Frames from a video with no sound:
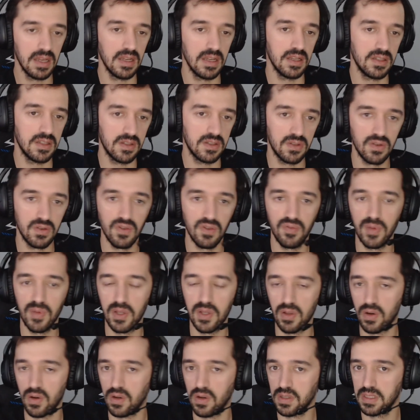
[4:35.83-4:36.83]
Truth be
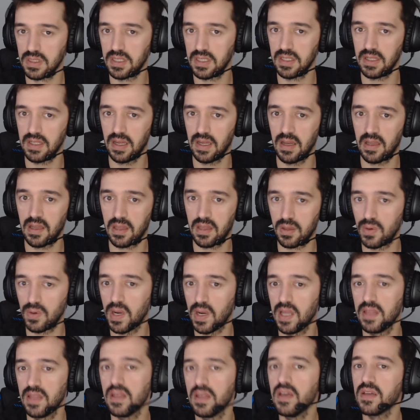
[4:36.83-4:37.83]
told, a
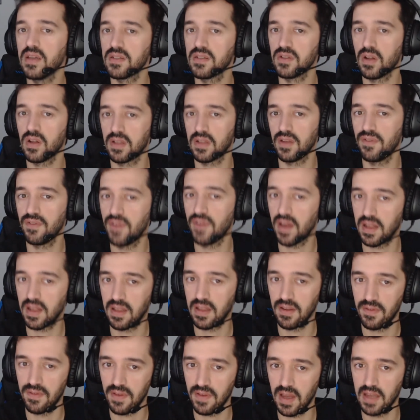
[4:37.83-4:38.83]
thread is not
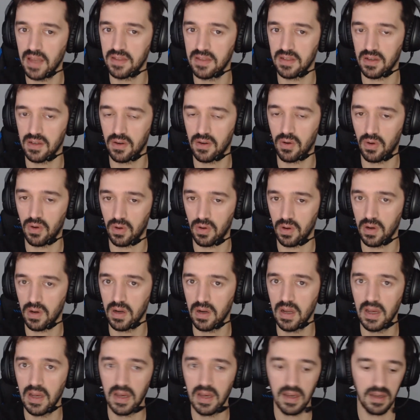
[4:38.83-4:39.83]
effective as a core.
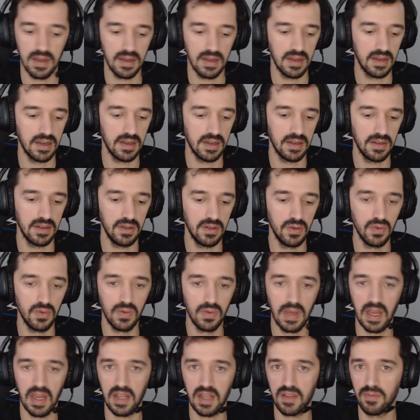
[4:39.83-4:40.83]
You
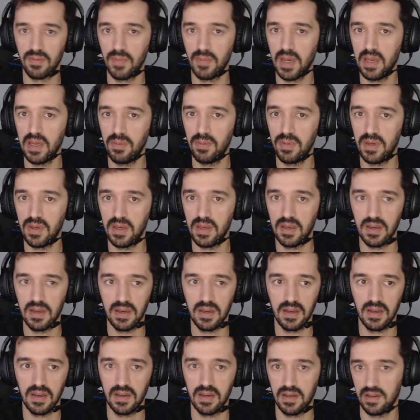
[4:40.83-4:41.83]
get maybe
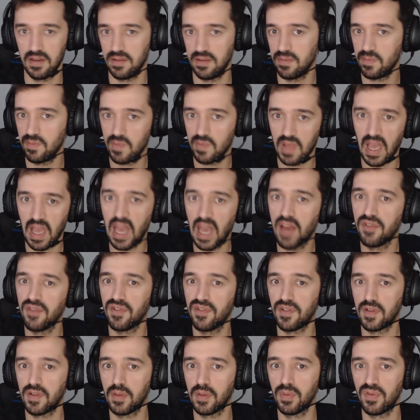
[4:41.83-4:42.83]
half
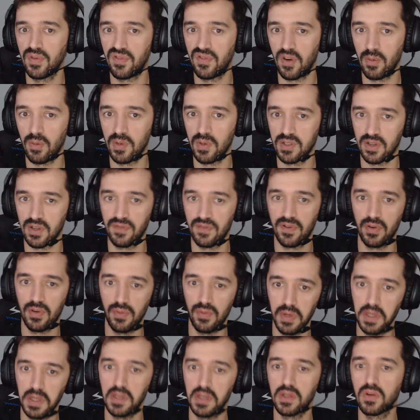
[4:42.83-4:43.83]
of the performance of a
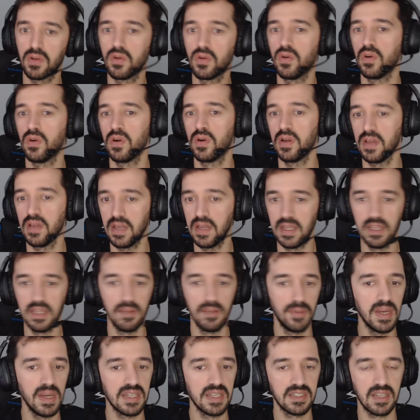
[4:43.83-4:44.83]
real core in the
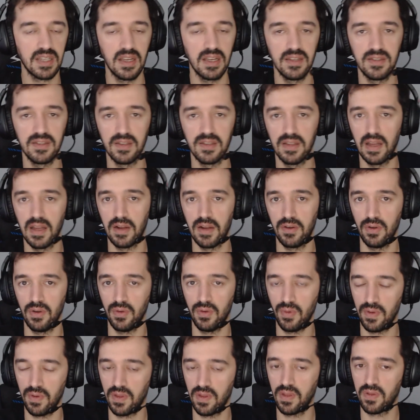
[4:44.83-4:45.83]
best case scenario
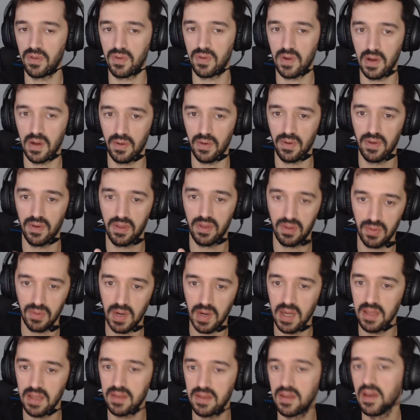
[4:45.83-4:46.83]
with a
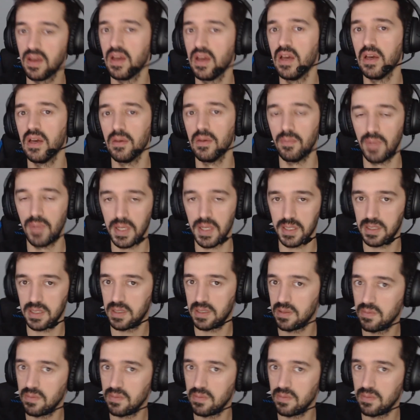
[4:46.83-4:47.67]
thread, but